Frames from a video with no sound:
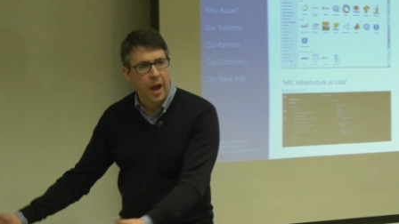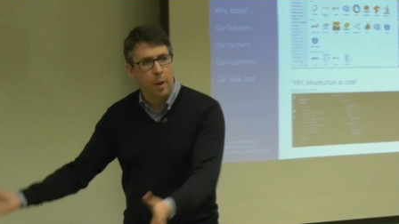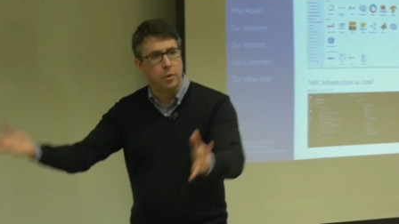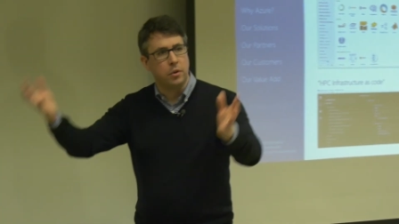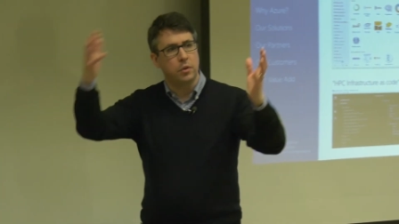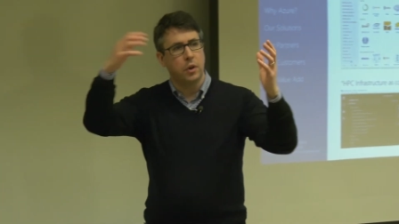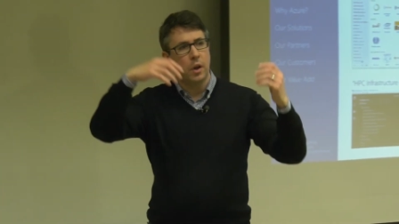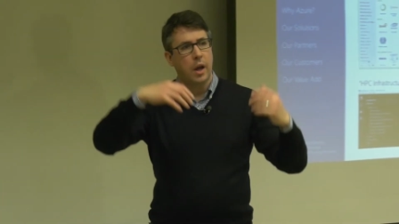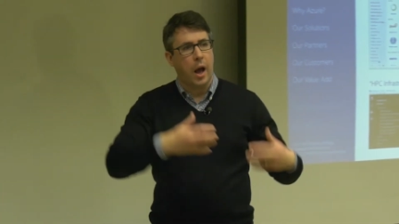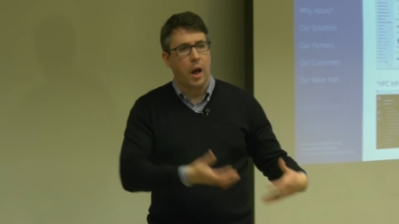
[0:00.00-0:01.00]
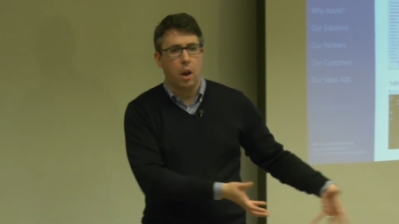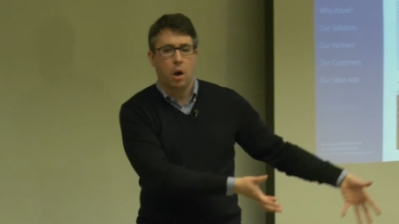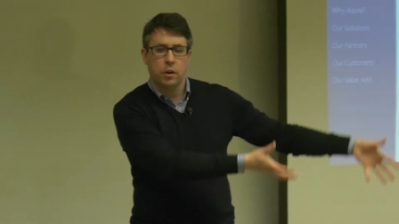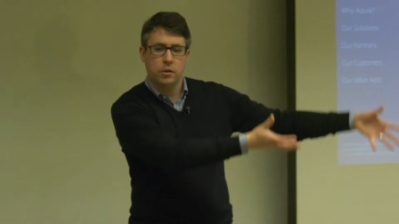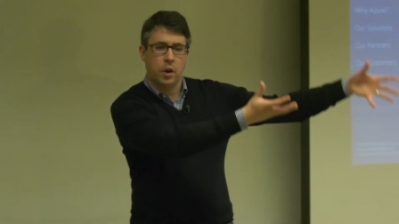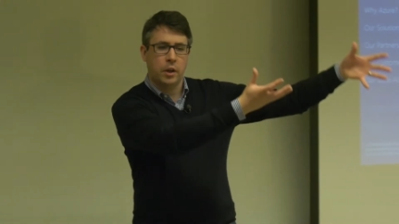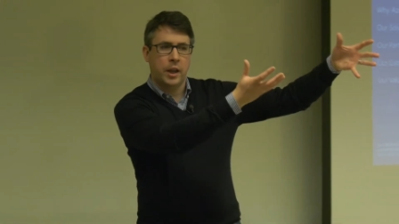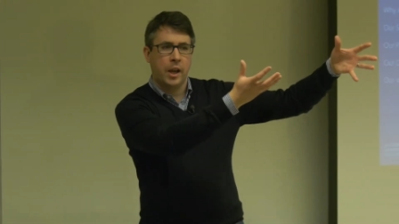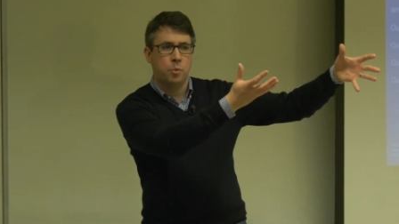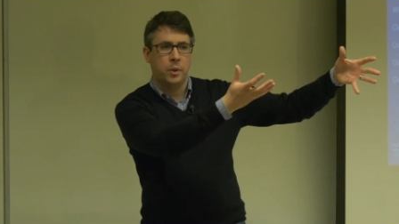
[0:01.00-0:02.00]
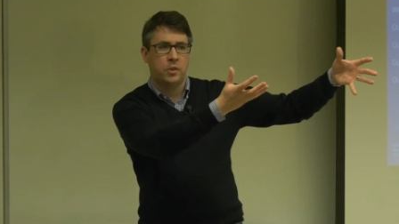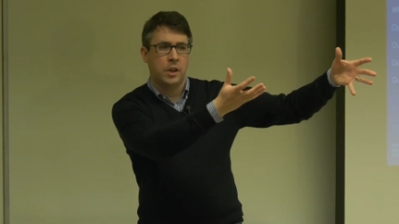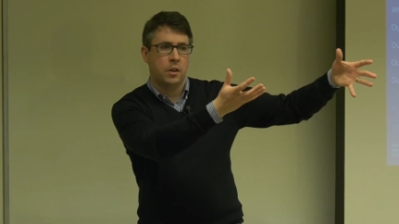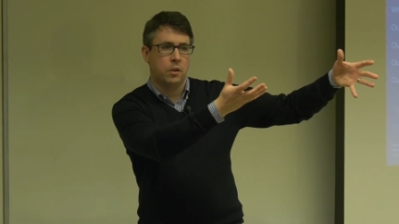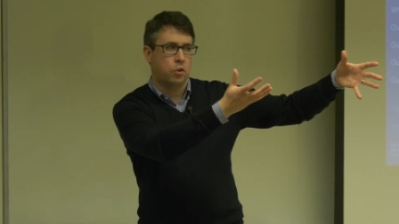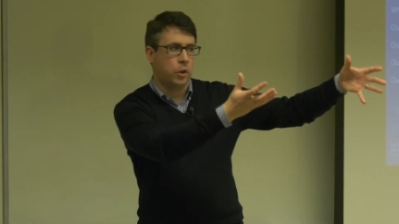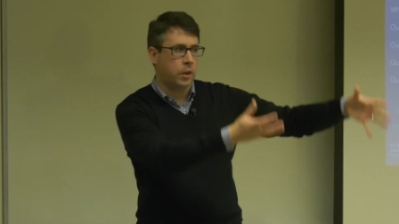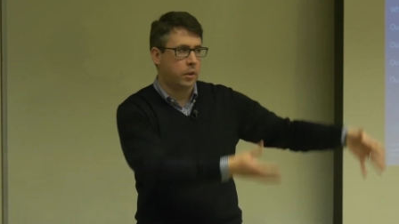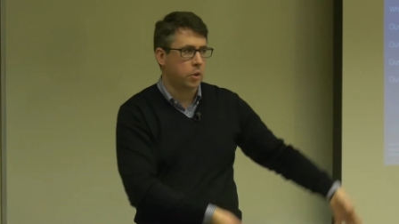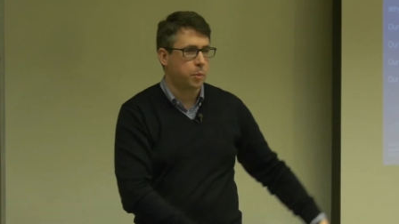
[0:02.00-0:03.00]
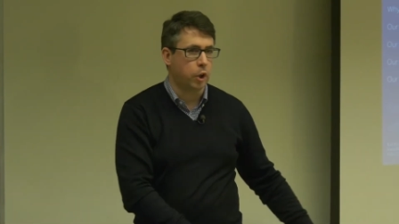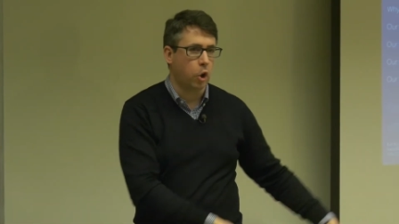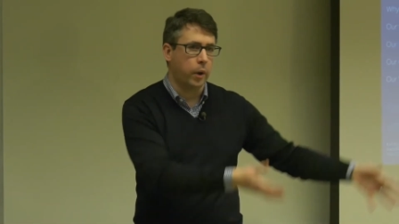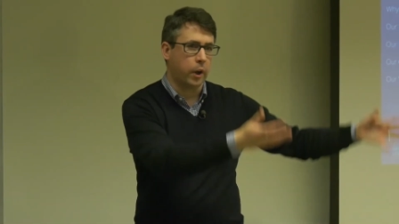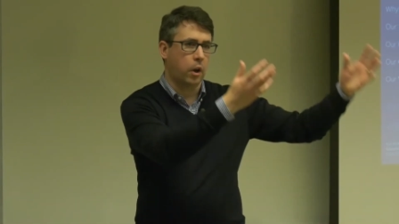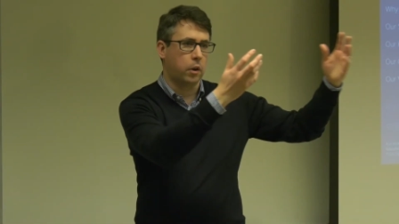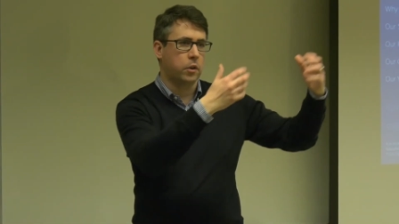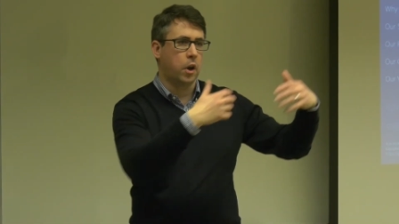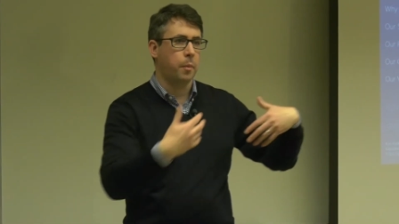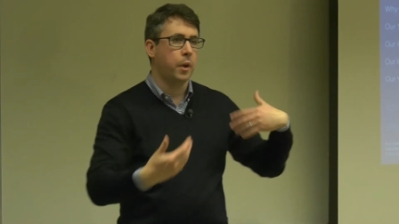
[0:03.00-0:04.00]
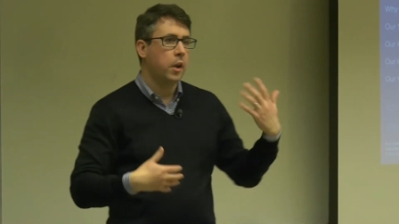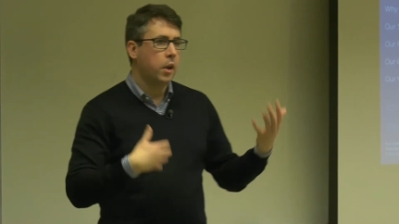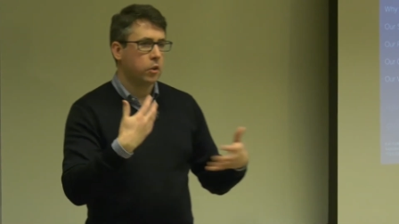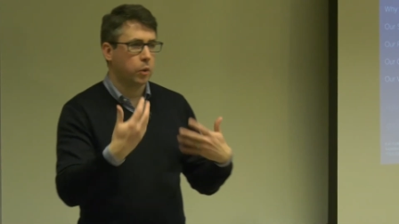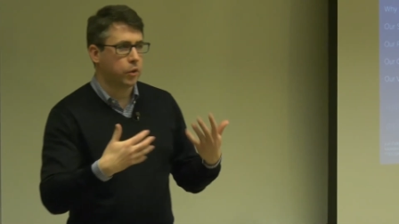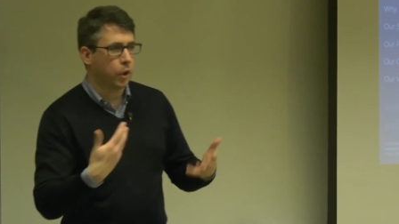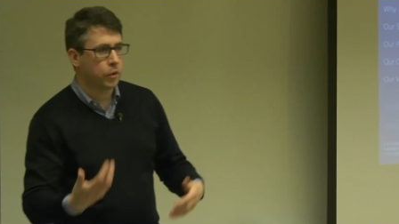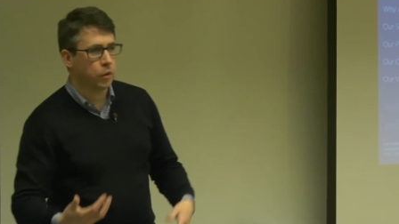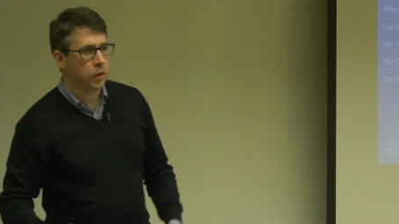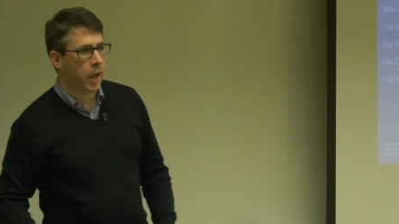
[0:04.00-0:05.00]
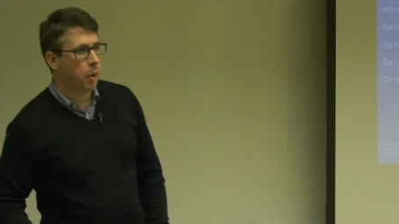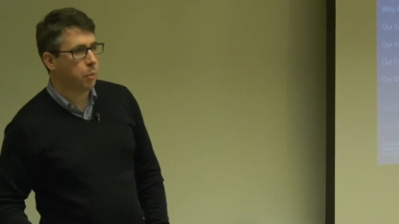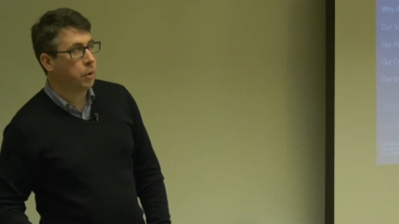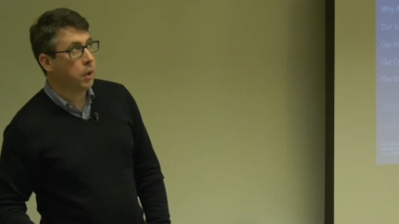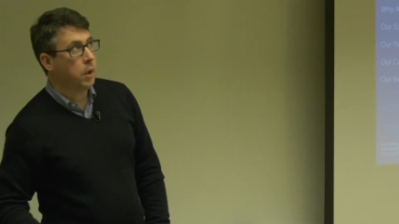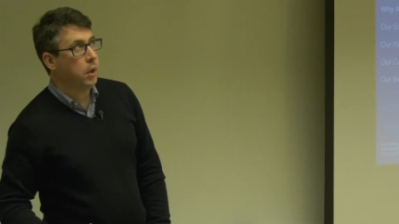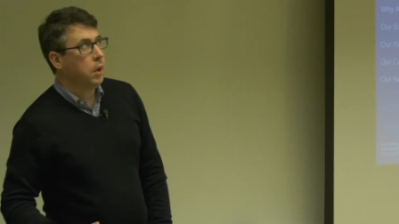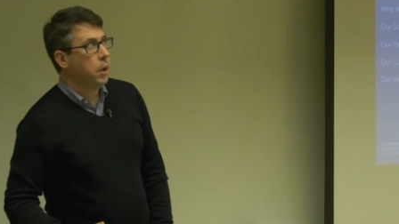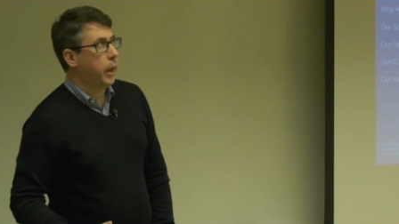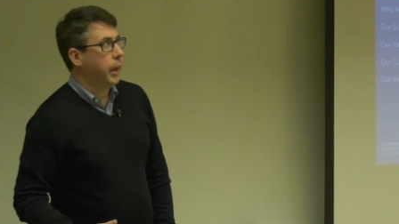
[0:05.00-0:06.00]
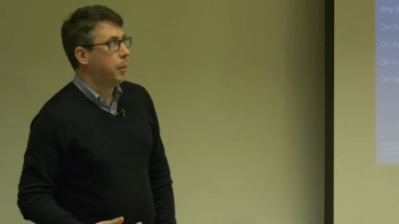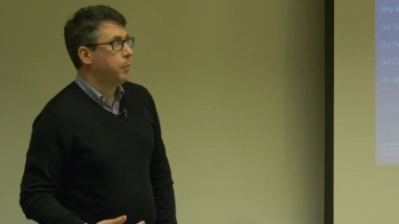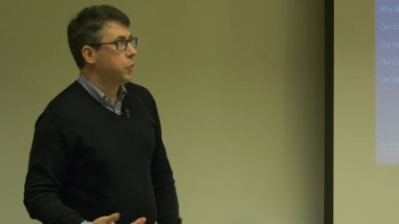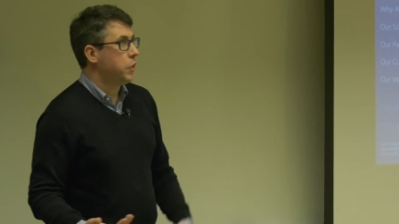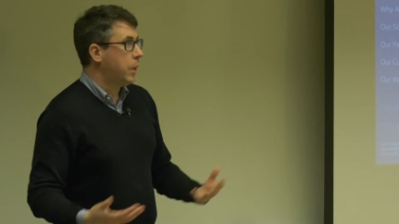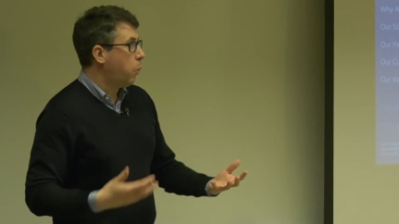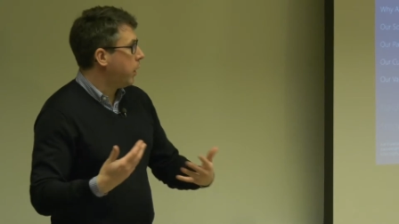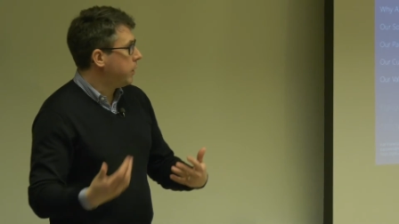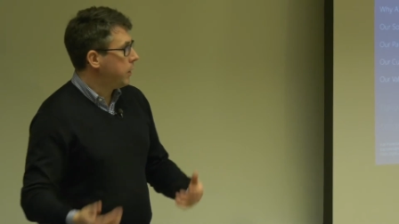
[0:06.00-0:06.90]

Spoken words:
happened alongside the HPC industry that's been going a long time. So it's also to help see where